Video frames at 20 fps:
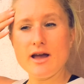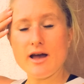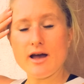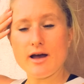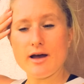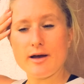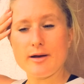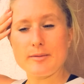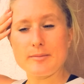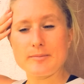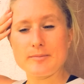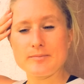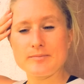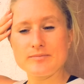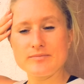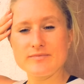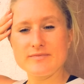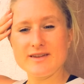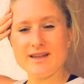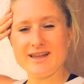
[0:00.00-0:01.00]

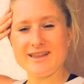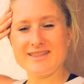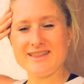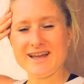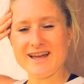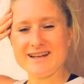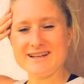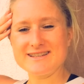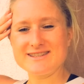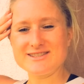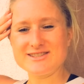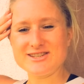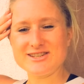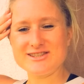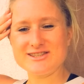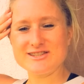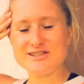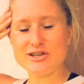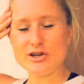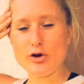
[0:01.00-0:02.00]
And that is
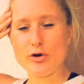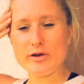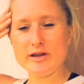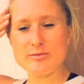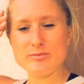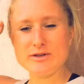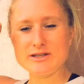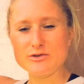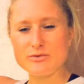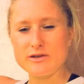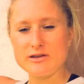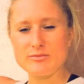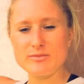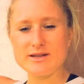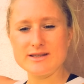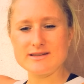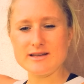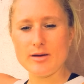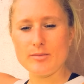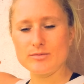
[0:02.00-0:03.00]
just, in between
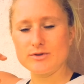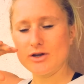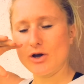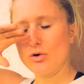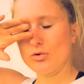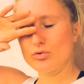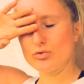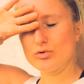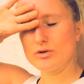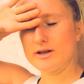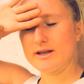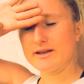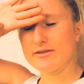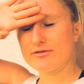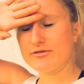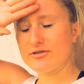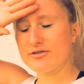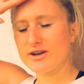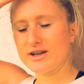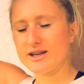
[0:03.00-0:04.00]
meals, I'm totally
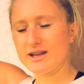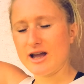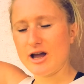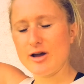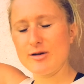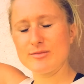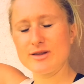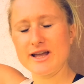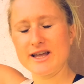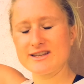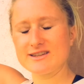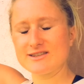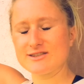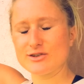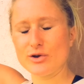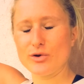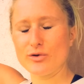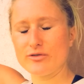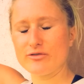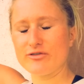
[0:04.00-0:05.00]
free. I'm like
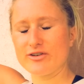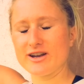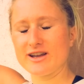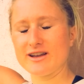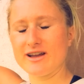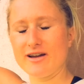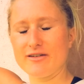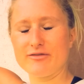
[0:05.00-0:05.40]
so free.